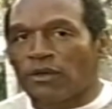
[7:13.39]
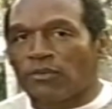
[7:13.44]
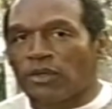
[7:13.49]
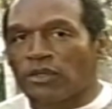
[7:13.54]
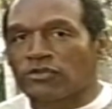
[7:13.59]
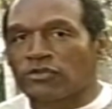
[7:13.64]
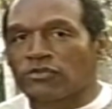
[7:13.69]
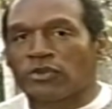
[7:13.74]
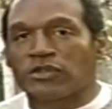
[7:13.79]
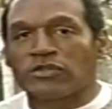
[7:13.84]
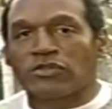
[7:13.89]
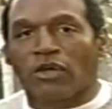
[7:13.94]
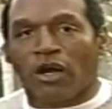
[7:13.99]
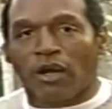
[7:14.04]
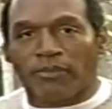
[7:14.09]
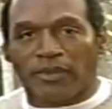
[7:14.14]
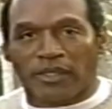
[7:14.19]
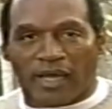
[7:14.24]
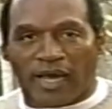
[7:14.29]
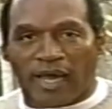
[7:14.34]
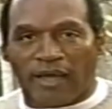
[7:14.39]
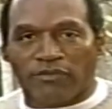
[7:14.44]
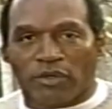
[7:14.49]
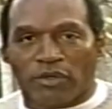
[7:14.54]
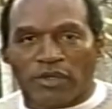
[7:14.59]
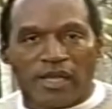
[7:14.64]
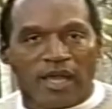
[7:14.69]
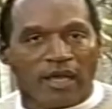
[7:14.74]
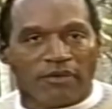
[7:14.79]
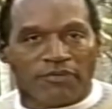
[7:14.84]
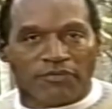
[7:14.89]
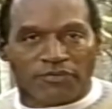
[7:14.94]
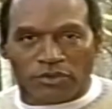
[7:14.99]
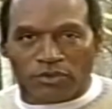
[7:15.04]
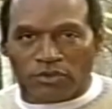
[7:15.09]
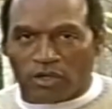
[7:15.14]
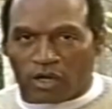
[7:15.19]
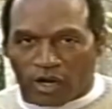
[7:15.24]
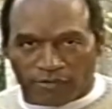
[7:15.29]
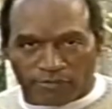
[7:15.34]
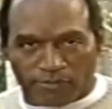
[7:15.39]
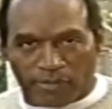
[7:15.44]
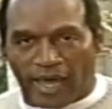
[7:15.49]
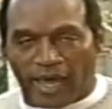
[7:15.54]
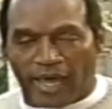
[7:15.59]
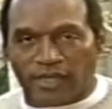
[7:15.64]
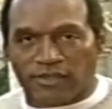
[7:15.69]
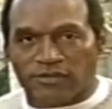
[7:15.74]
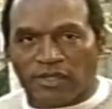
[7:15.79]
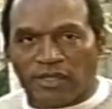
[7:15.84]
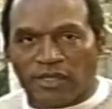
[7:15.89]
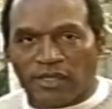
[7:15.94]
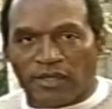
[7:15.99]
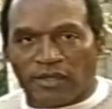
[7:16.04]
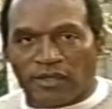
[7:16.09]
Well, Swiss Army knife only had a few golf bags.